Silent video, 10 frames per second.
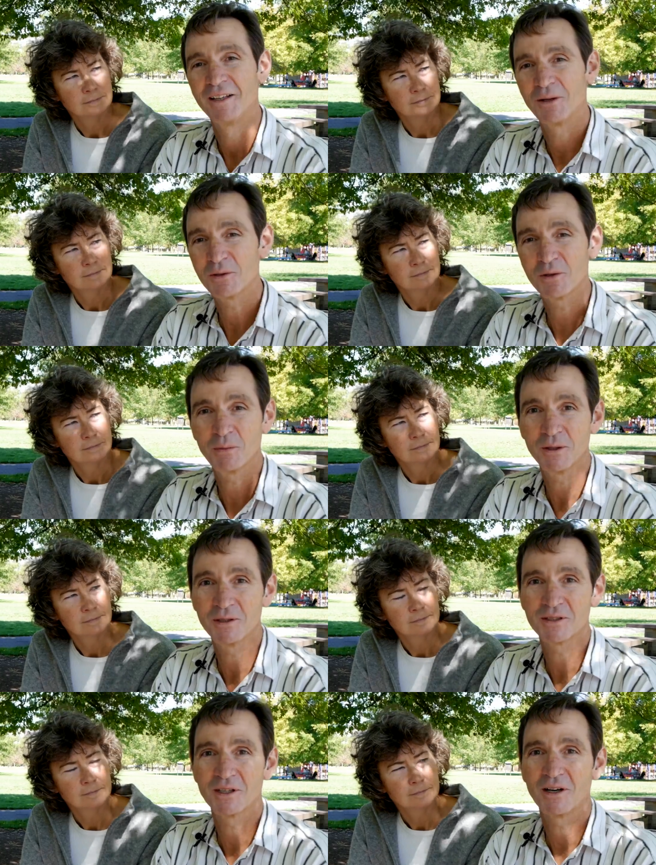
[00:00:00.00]
Speaker 1: And those are the
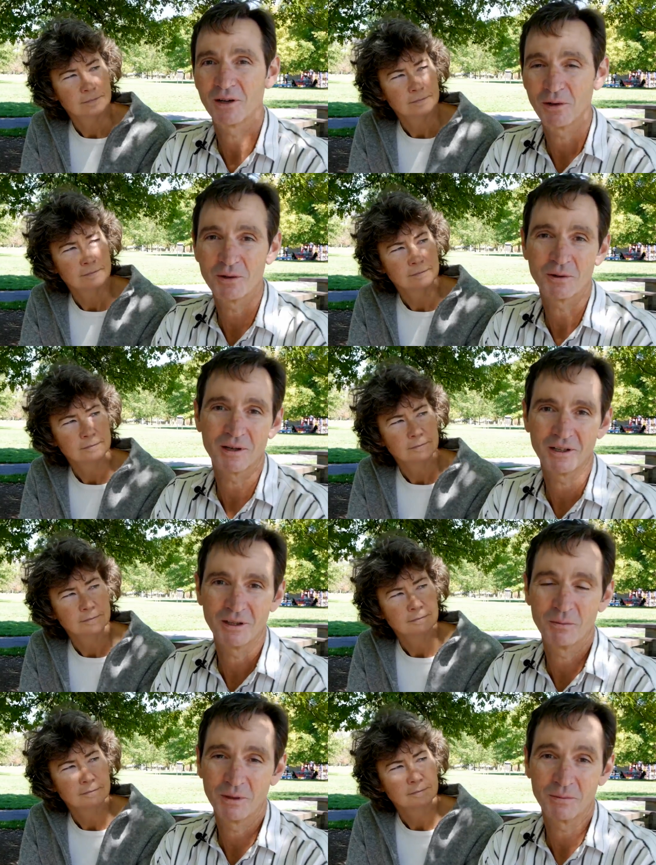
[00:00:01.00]
beers that go to our
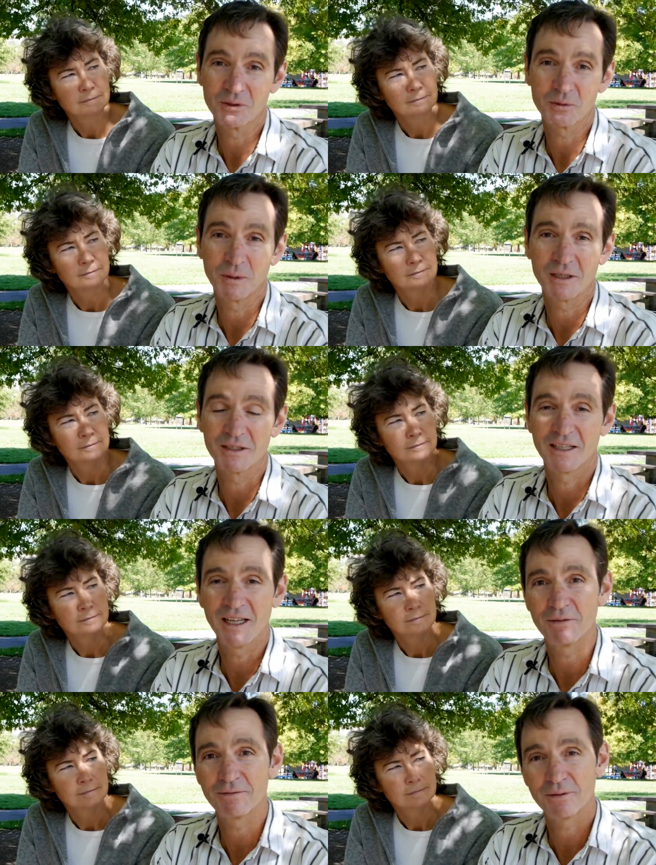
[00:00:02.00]
club members because
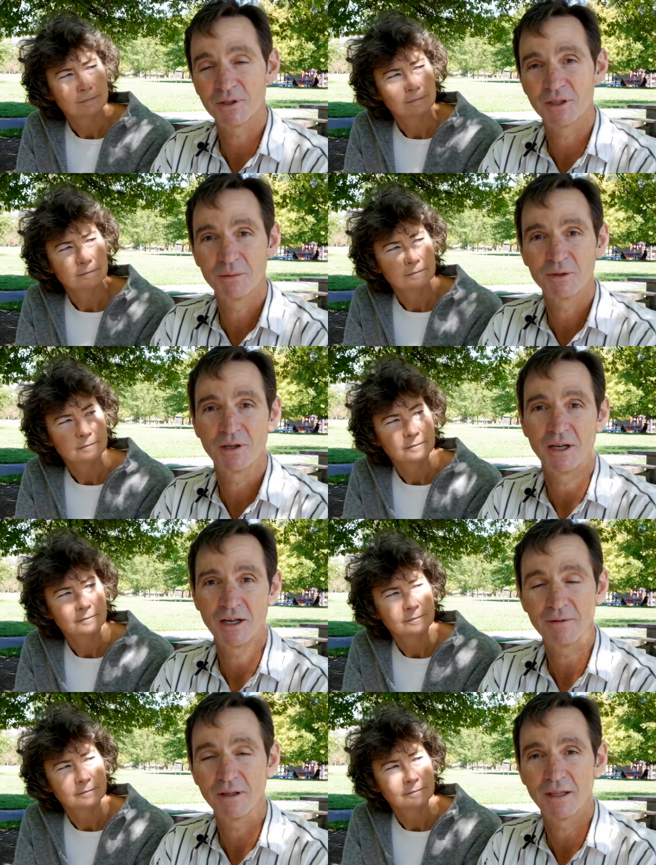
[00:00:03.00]
they have first dibs on
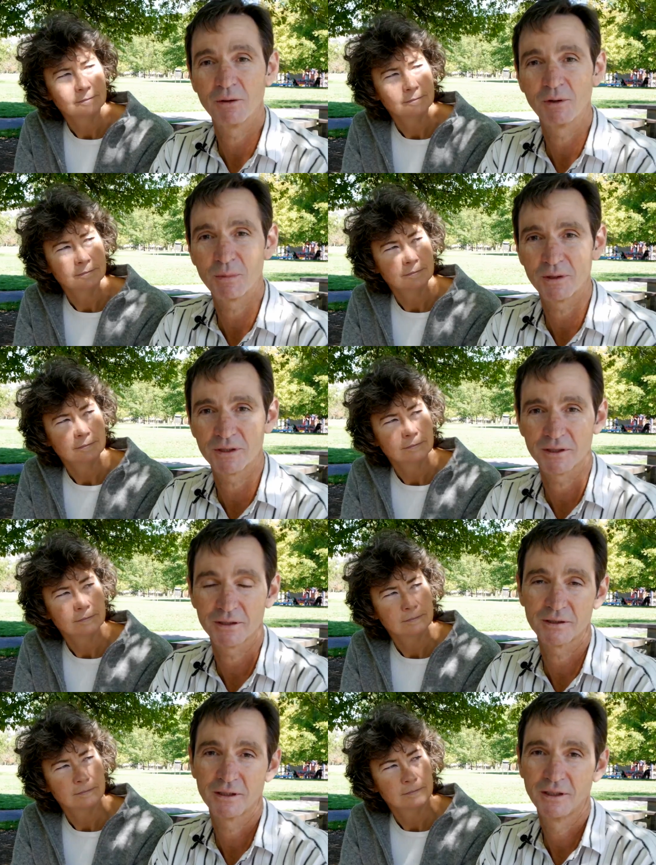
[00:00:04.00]
everything we
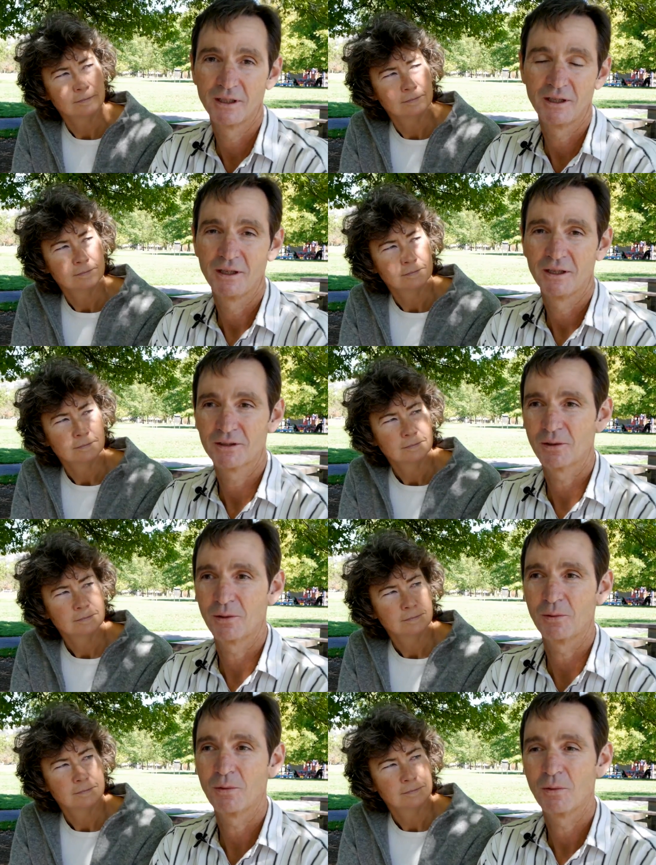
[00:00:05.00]
purchase.
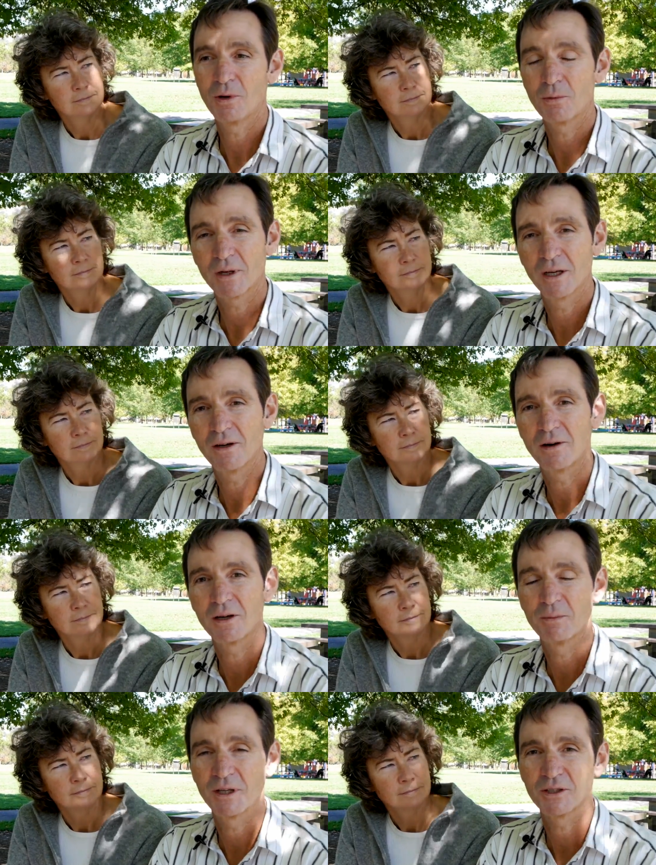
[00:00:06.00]
So we're working
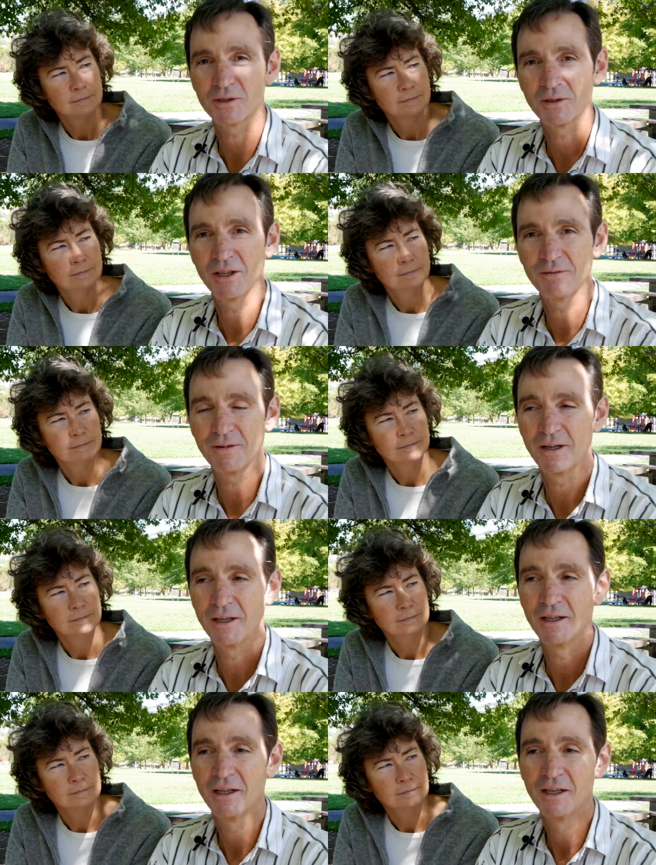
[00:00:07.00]
hard to make sure they
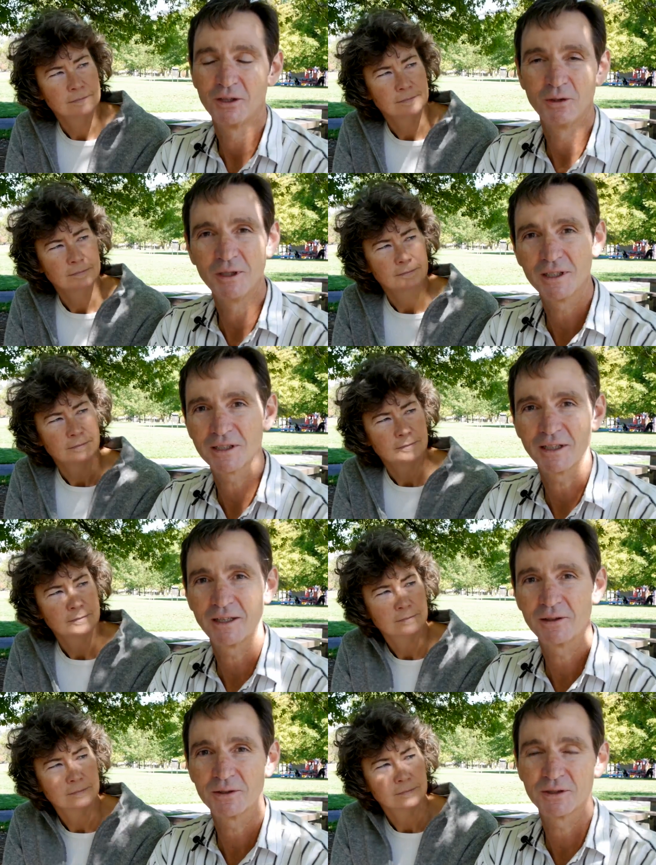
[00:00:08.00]
find unique
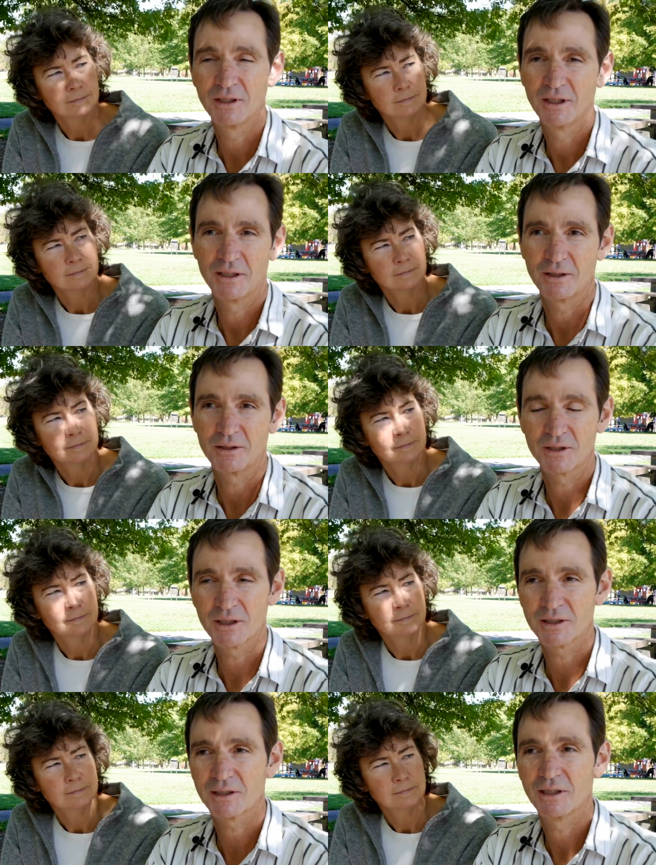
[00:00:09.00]
styles that are
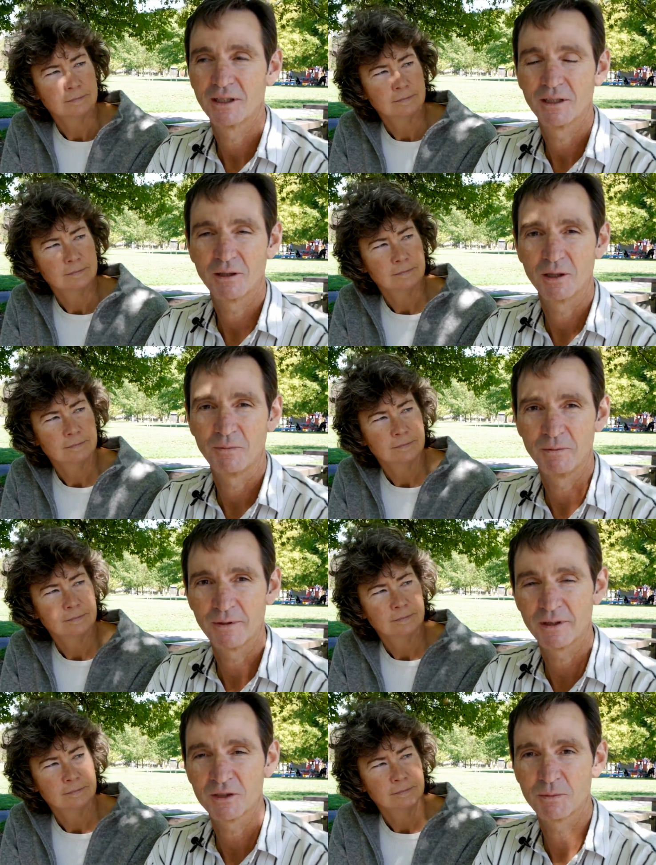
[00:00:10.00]
just going to be
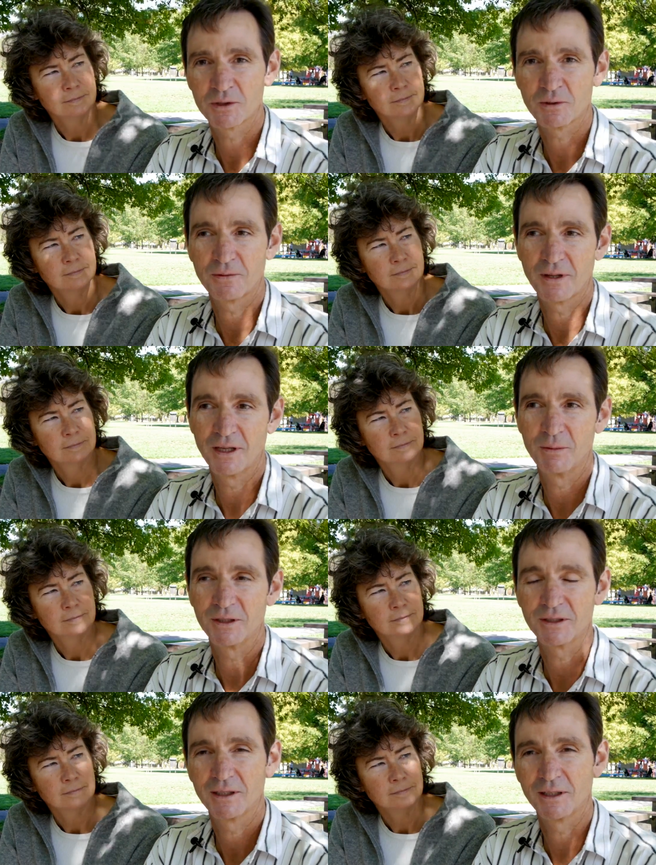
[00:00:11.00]
very special for
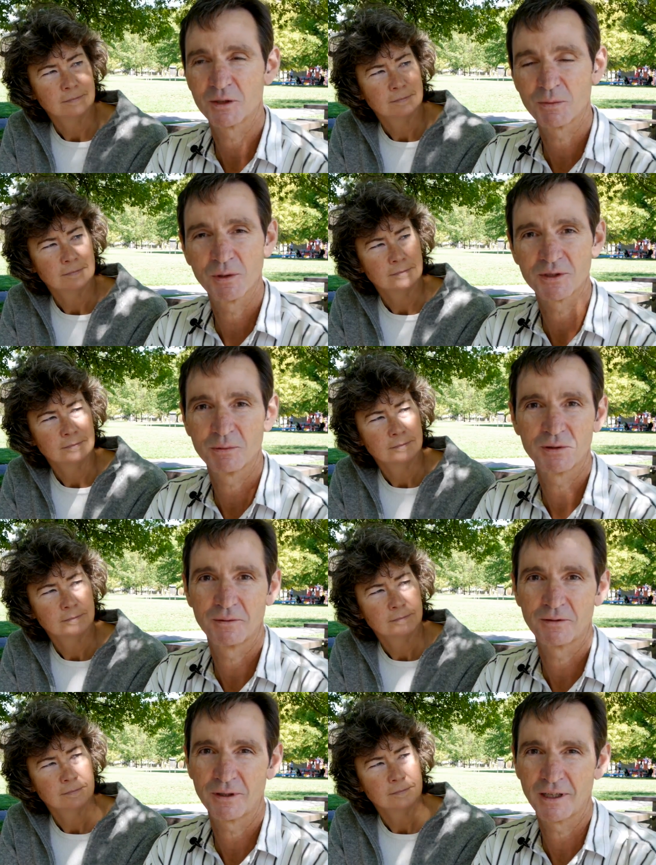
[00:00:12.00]
them and, and expose them
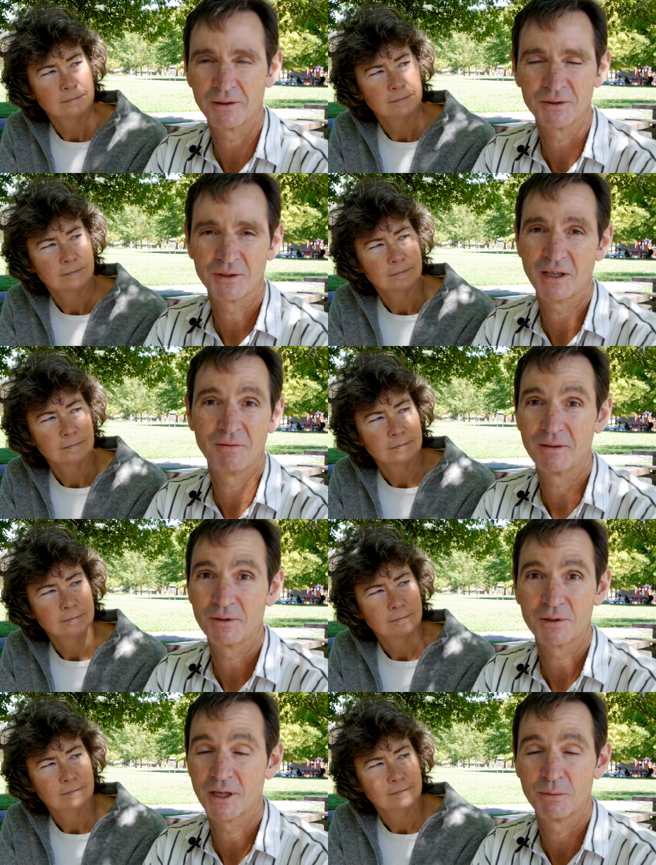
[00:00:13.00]
to varietals that they've
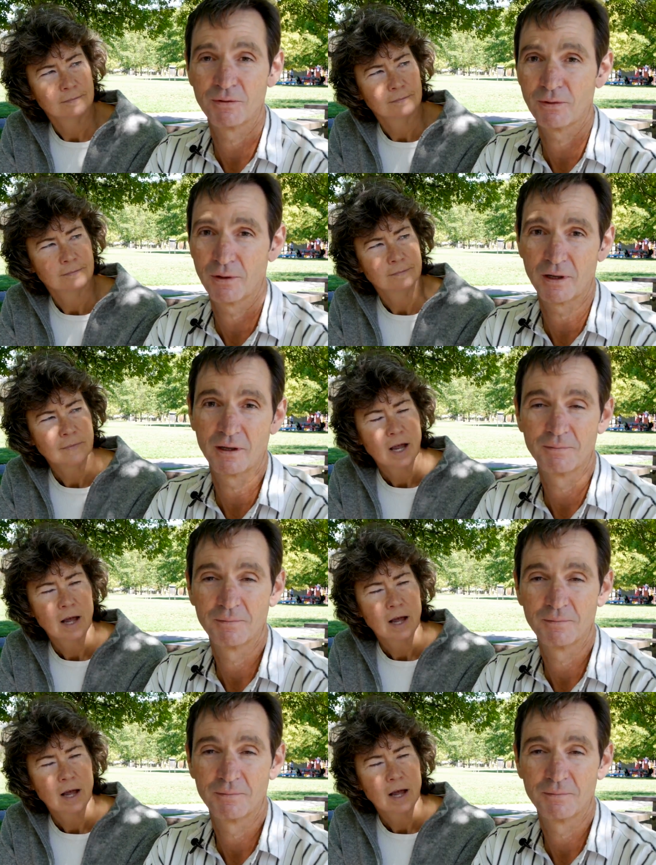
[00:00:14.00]
never tried before.